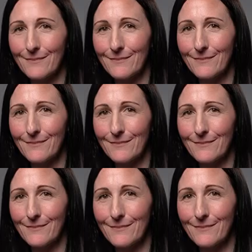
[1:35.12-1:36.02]

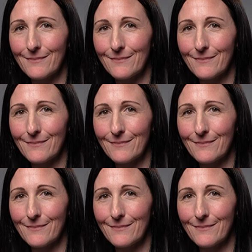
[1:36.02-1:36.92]

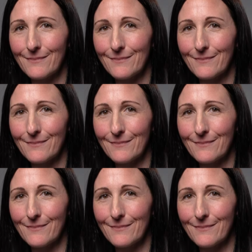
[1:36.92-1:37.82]

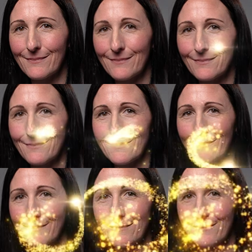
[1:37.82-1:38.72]

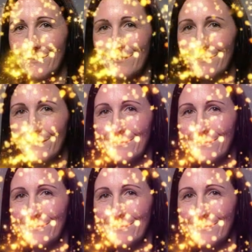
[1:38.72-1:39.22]
No one is speaking in this clip.